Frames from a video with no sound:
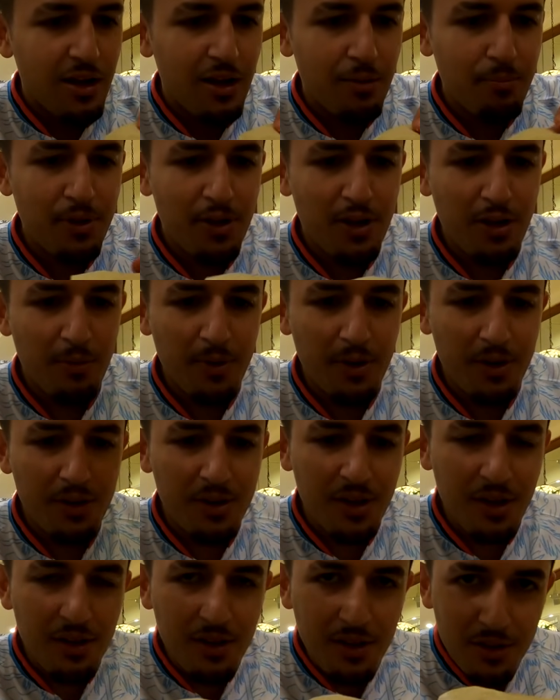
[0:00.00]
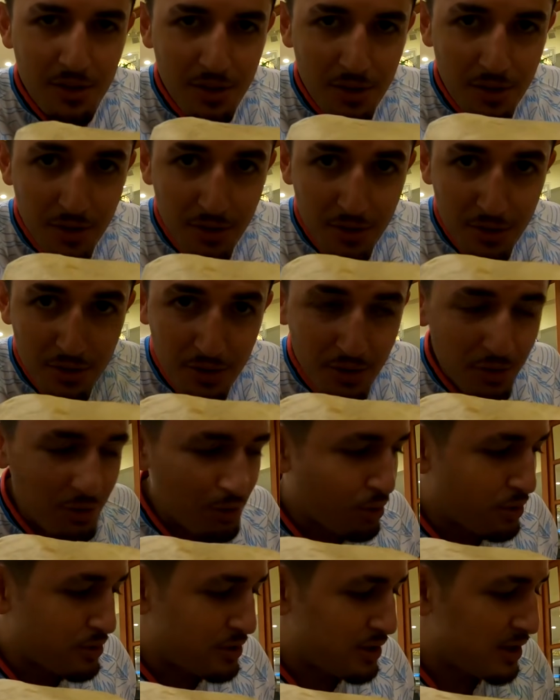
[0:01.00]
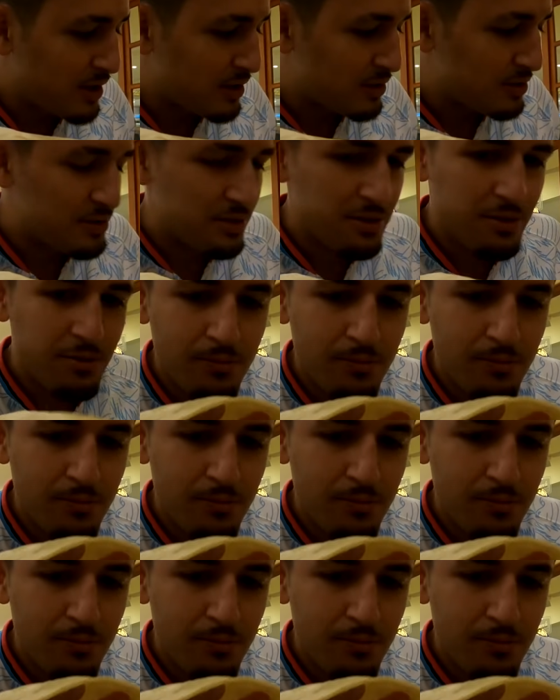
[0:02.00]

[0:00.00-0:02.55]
I'm becoming addicted to these tortillas.